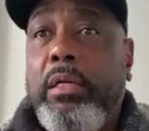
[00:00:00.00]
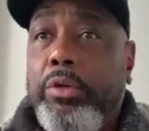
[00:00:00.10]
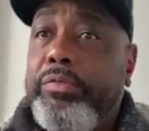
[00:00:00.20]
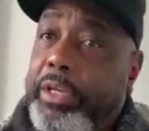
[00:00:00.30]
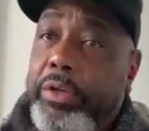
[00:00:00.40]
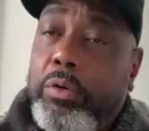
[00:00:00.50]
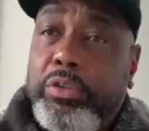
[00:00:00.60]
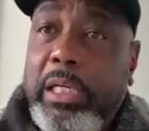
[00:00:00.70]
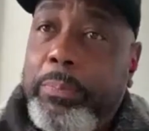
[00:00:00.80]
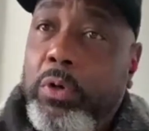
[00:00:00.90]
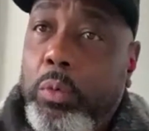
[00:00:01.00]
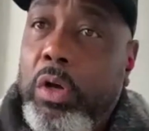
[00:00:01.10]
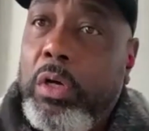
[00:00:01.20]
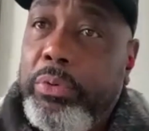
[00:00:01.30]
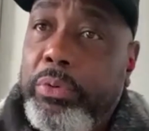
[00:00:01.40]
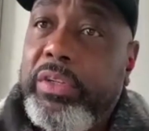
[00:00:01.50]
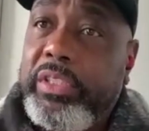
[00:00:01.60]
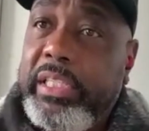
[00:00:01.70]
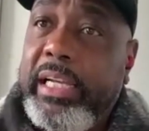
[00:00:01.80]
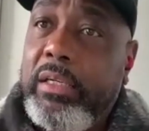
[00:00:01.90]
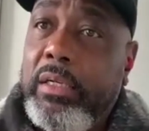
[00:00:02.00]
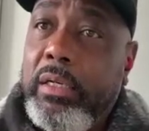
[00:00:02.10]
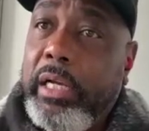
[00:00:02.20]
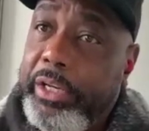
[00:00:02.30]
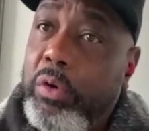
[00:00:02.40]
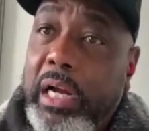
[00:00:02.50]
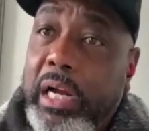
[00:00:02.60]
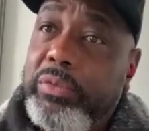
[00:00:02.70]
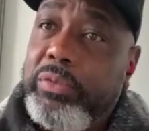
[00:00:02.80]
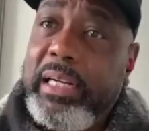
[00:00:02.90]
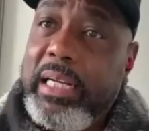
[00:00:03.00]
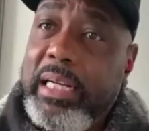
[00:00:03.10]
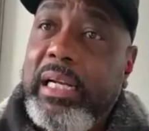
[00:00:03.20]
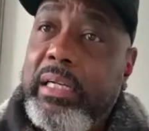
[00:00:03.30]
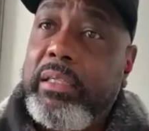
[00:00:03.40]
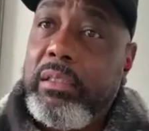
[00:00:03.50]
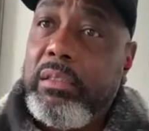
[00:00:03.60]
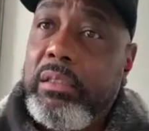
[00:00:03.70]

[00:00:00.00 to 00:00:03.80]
You think he gonna step on the Warner Brothers set and your contract not signed?